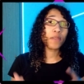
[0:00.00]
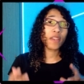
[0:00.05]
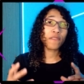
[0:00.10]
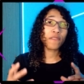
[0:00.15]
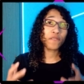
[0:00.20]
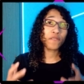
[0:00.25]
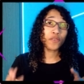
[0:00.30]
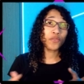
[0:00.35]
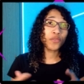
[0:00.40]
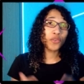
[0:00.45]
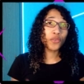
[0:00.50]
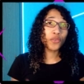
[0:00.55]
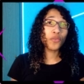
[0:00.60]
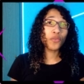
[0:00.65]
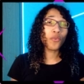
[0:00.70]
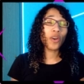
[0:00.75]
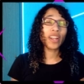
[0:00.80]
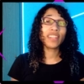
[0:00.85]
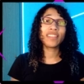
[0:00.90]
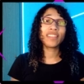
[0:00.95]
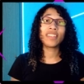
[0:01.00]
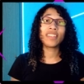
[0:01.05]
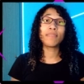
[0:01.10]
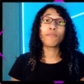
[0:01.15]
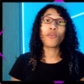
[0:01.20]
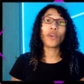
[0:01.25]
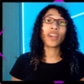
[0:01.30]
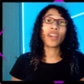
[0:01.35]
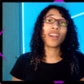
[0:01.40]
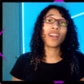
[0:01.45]
if you do want to see
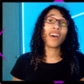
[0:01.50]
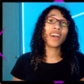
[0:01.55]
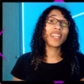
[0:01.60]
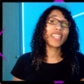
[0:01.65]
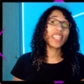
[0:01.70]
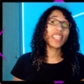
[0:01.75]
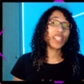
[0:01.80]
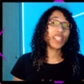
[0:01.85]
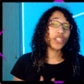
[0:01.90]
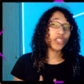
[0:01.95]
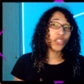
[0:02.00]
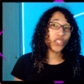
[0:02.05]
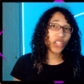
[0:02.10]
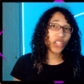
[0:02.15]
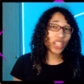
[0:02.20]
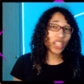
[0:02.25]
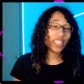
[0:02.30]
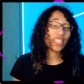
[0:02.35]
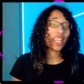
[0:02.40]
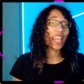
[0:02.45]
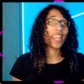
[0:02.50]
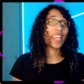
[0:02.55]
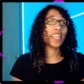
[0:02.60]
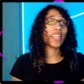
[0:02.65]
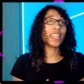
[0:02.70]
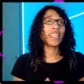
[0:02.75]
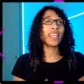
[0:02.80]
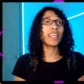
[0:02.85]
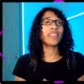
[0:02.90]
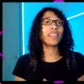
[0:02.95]
more content just
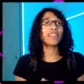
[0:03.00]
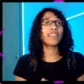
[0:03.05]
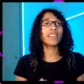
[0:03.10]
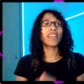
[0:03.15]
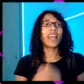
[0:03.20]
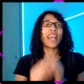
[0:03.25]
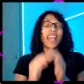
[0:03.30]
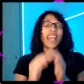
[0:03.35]
like this.